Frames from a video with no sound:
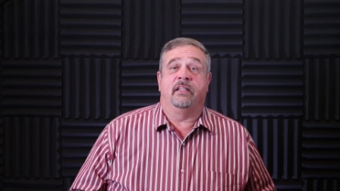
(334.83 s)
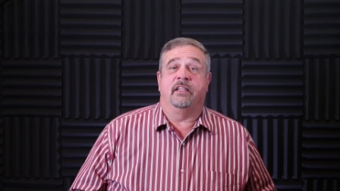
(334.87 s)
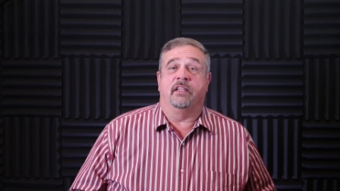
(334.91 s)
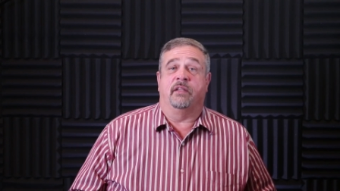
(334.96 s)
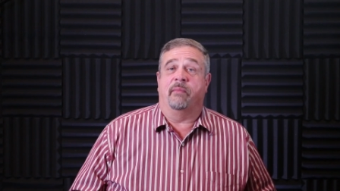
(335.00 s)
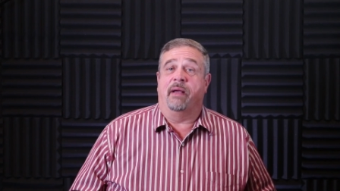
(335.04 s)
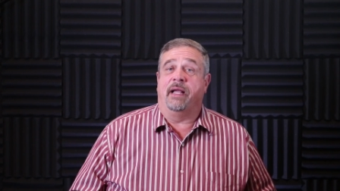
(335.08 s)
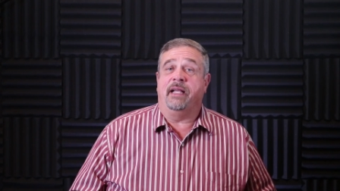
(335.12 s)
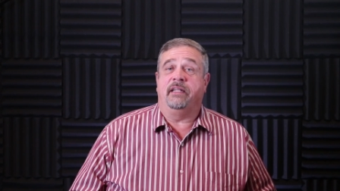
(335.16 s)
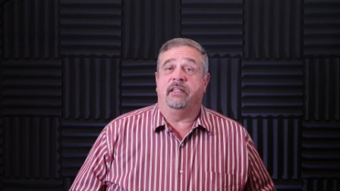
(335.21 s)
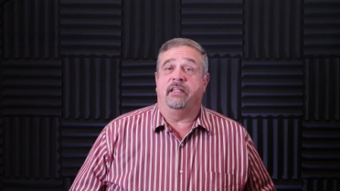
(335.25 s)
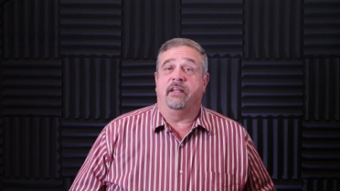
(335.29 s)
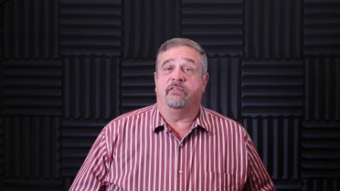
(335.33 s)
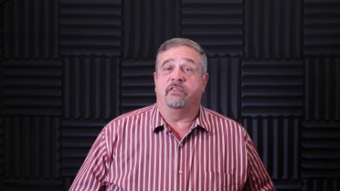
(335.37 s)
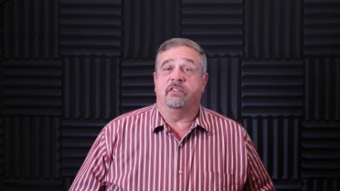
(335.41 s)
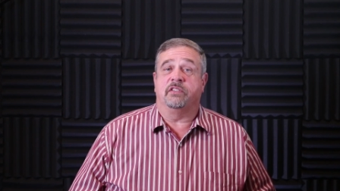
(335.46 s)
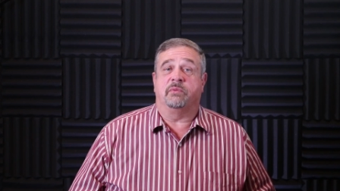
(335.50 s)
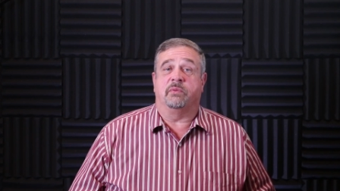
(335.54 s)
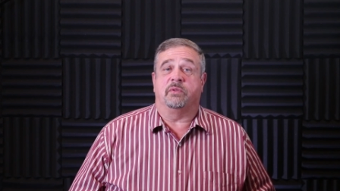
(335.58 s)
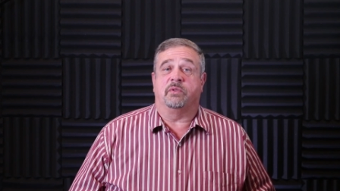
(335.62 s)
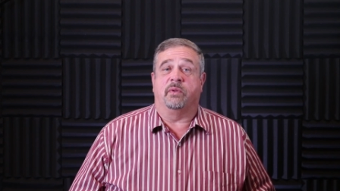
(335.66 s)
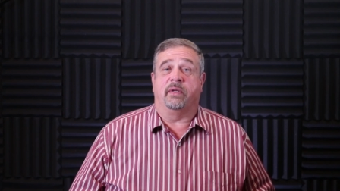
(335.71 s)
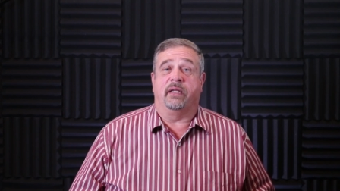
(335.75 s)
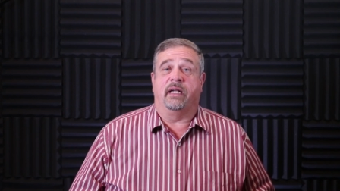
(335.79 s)
The main difference
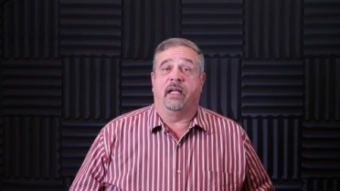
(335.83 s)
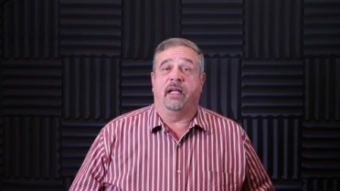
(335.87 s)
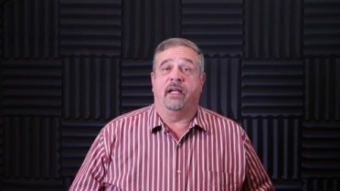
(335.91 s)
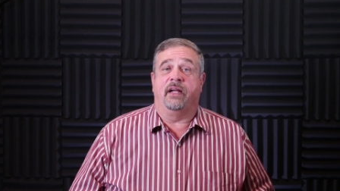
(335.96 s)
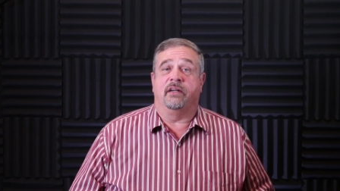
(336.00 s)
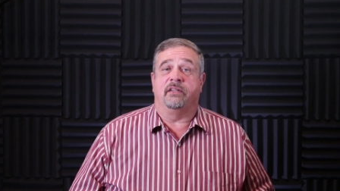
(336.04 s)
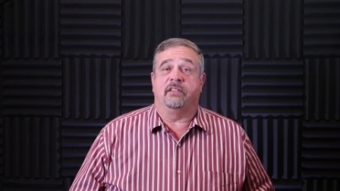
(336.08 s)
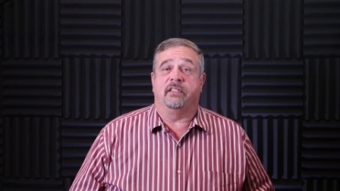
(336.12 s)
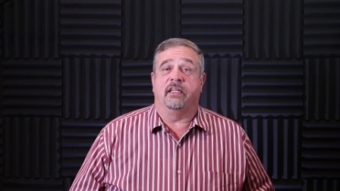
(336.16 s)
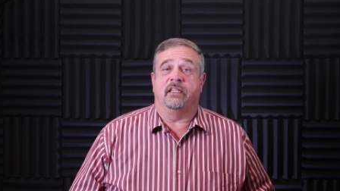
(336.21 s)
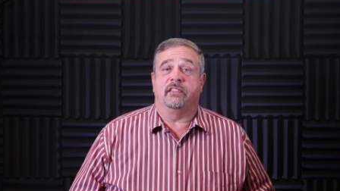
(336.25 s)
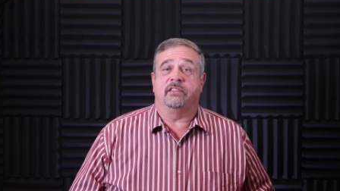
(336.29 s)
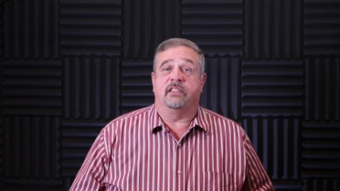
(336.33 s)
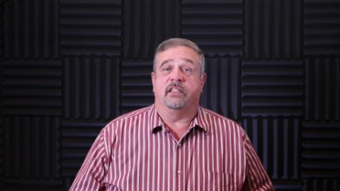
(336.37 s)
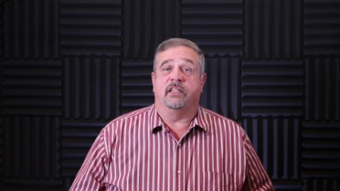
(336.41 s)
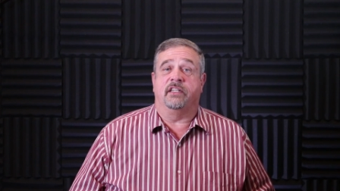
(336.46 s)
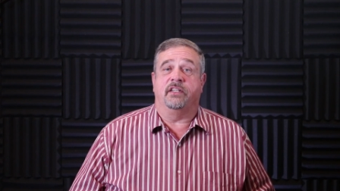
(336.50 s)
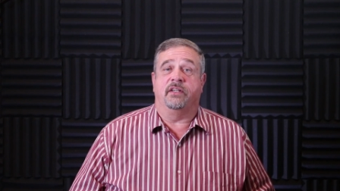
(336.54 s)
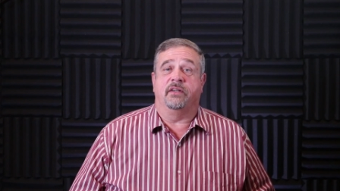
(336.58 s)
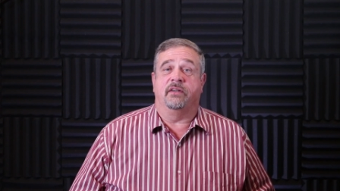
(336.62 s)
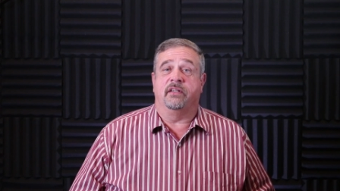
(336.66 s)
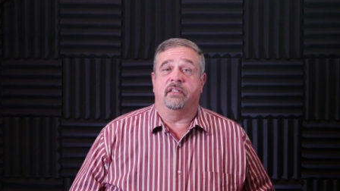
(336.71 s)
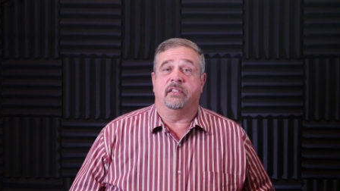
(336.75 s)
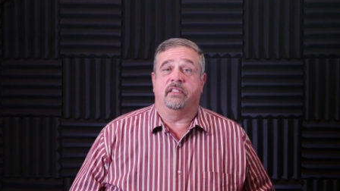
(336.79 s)
between a hair test and a
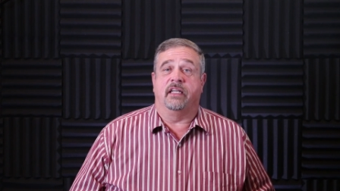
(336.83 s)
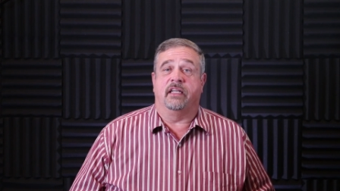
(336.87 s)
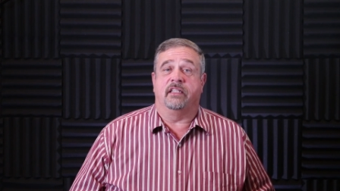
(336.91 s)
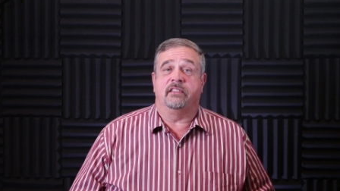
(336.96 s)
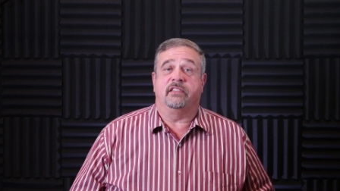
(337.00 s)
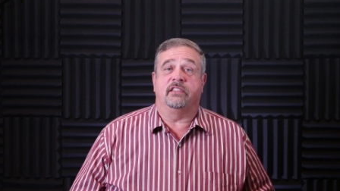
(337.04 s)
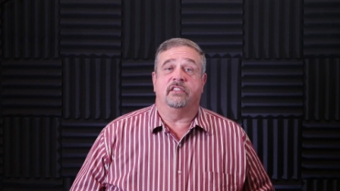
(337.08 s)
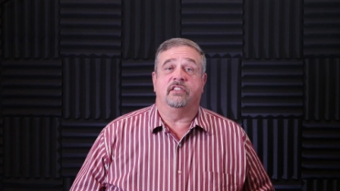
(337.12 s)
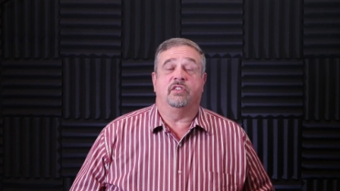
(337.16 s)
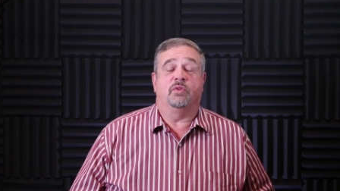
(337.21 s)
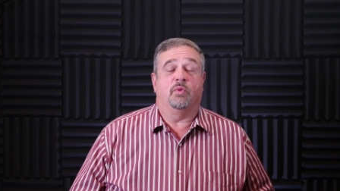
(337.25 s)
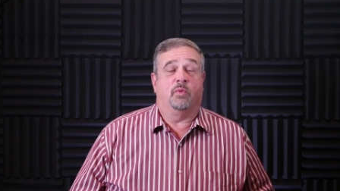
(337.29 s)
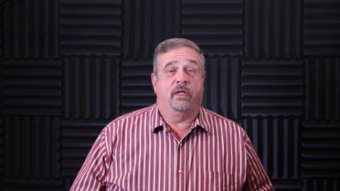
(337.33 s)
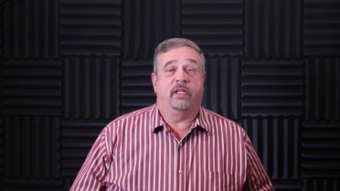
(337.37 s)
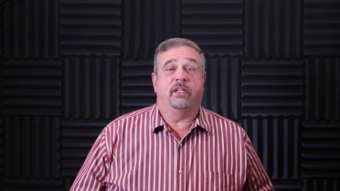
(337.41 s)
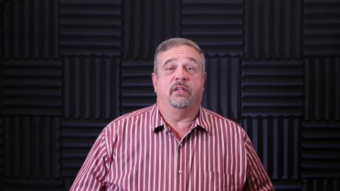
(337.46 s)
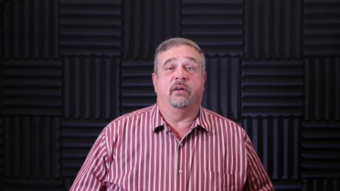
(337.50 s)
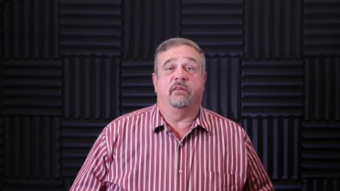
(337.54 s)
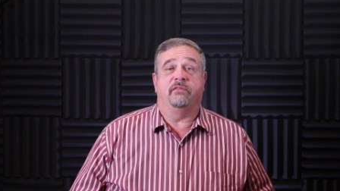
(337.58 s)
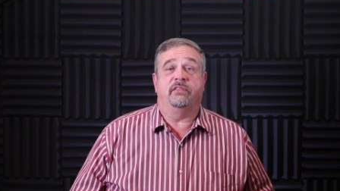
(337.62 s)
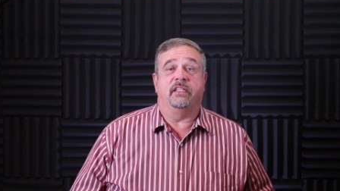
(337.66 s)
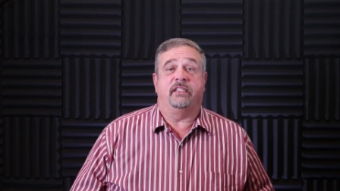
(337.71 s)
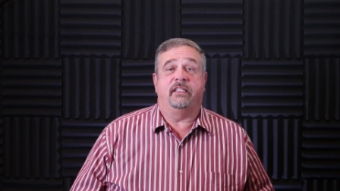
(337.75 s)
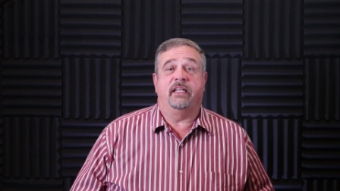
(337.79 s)
urine test is the
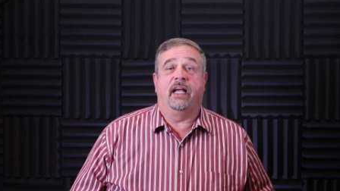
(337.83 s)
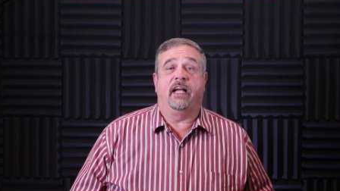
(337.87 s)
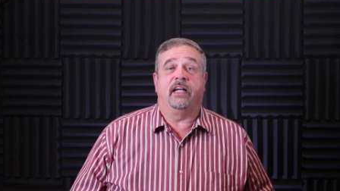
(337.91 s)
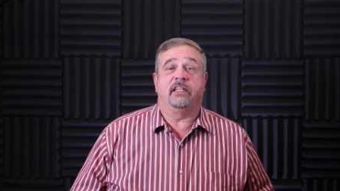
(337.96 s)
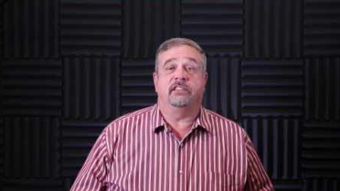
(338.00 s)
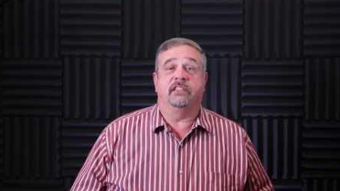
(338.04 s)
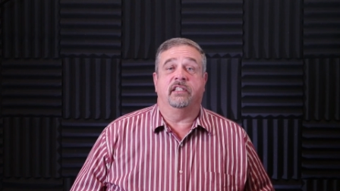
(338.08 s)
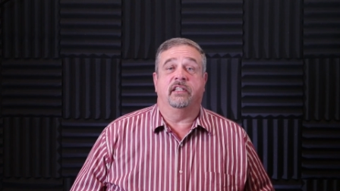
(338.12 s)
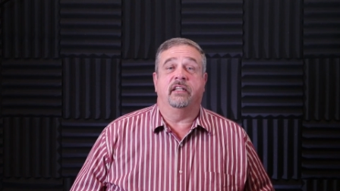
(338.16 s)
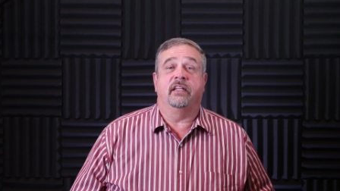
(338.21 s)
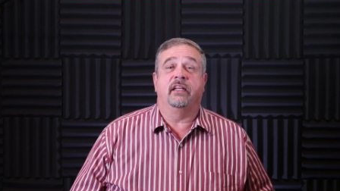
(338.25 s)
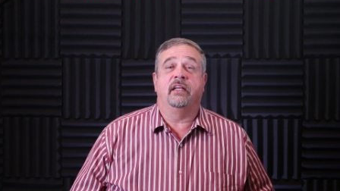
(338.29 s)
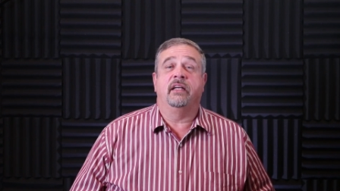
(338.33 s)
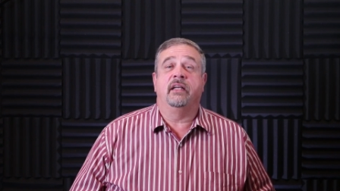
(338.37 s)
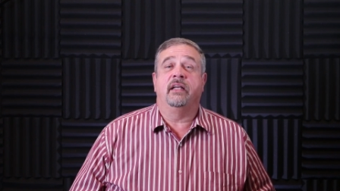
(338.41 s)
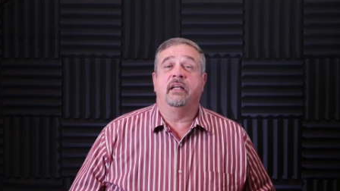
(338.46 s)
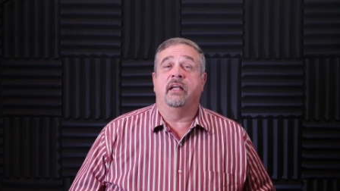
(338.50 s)
window of detection.